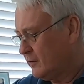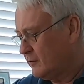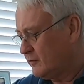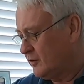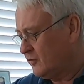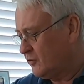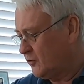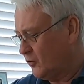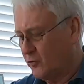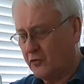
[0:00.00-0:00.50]

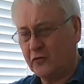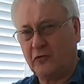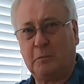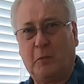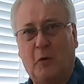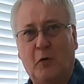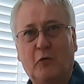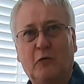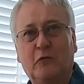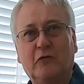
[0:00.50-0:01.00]
That sort of
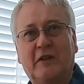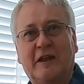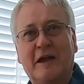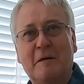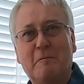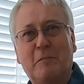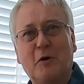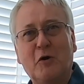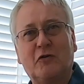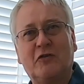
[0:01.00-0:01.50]
spoils the
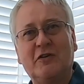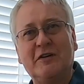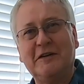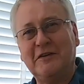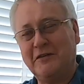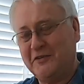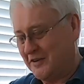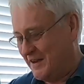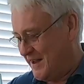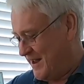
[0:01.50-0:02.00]
unboxing,
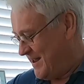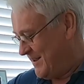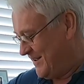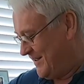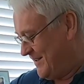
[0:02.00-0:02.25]
doesn't it?